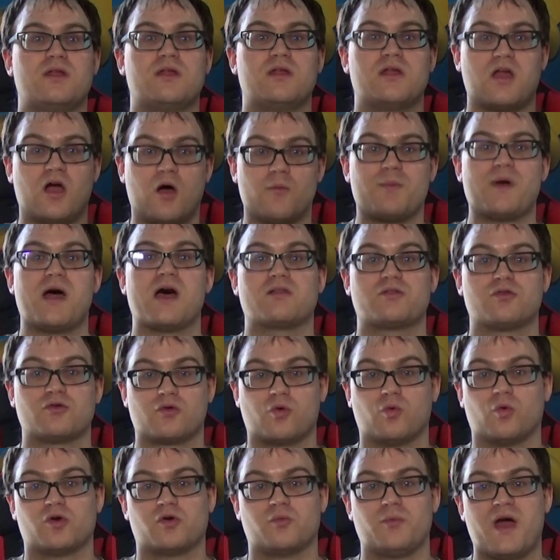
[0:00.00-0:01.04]
help out their
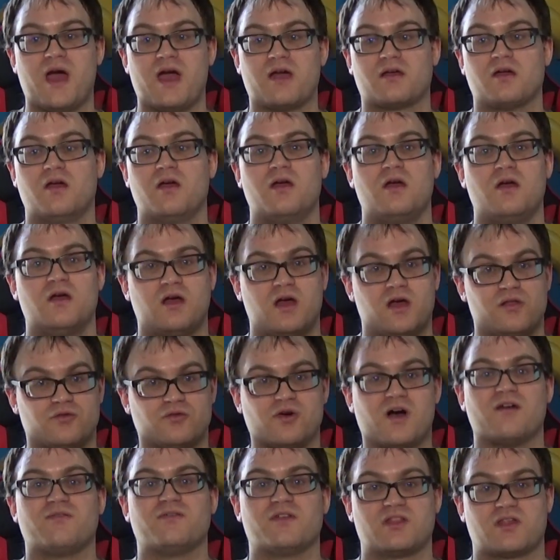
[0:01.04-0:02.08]
quarterback and their
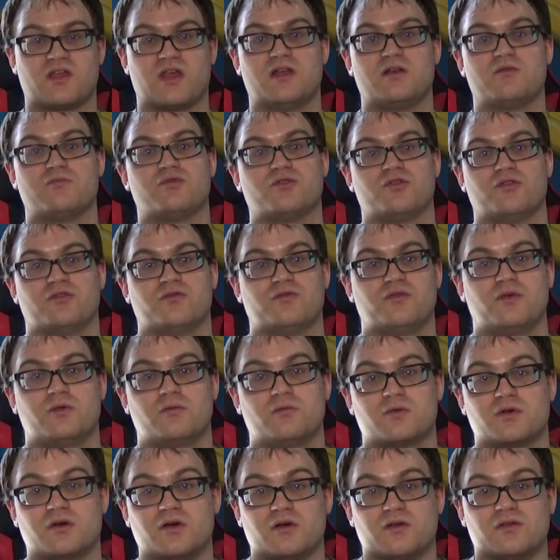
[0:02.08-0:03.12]
offense can improve.
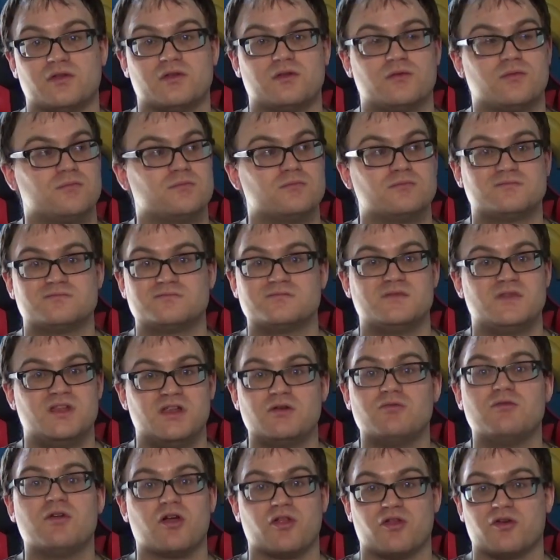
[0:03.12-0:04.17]
Because you
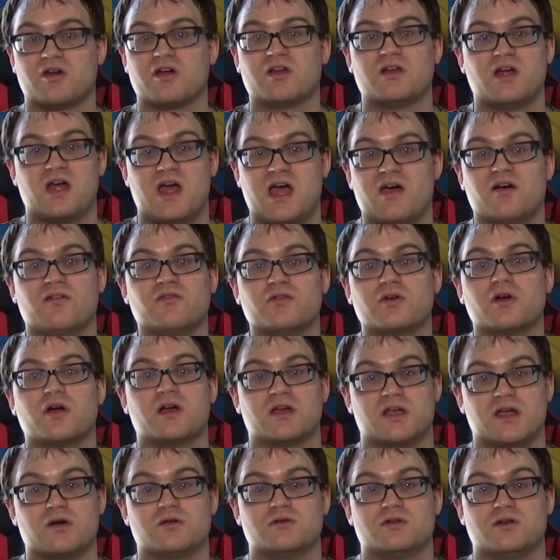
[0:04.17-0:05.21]
know they're going to have a
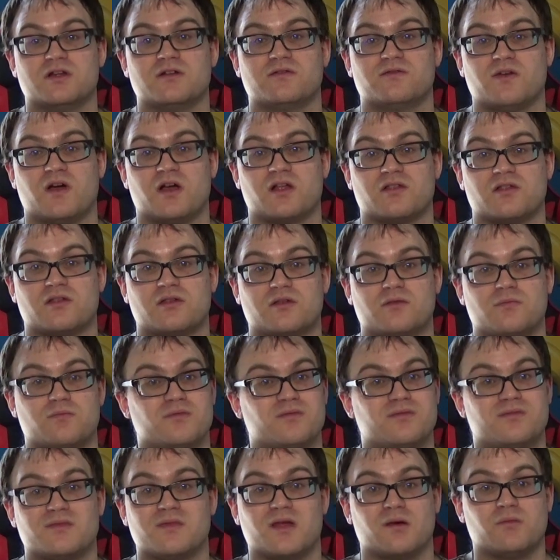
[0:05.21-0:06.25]
good defense.
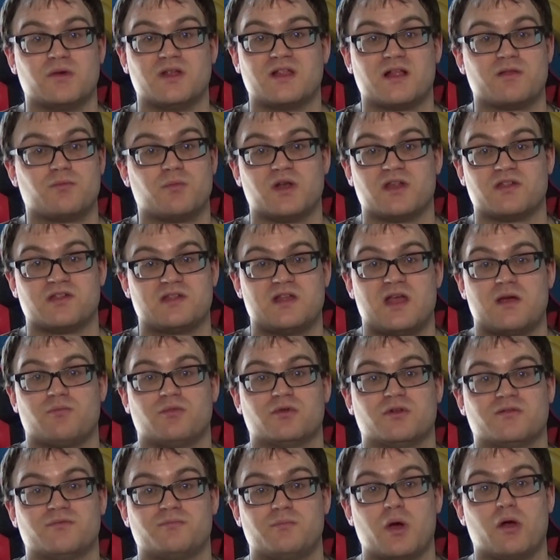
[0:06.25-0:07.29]
I mean, that's been a
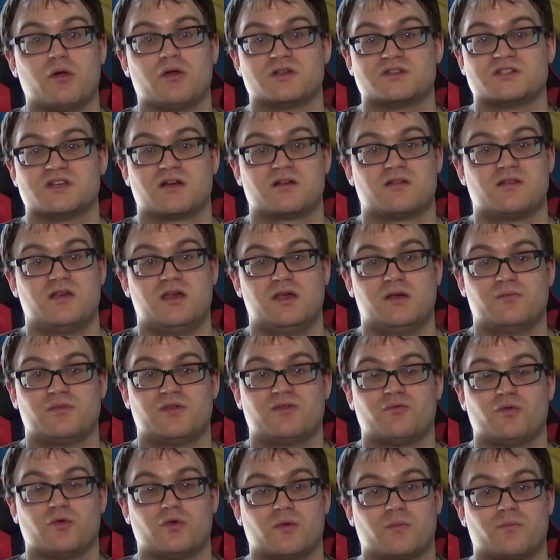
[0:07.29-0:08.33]
staple of Belichick teams
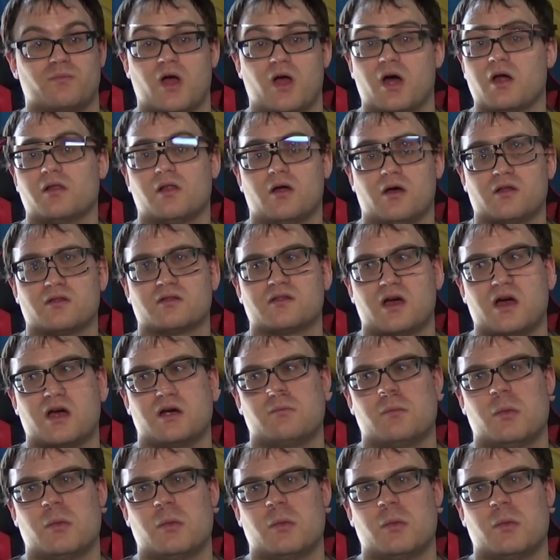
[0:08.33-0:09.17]
for a long time.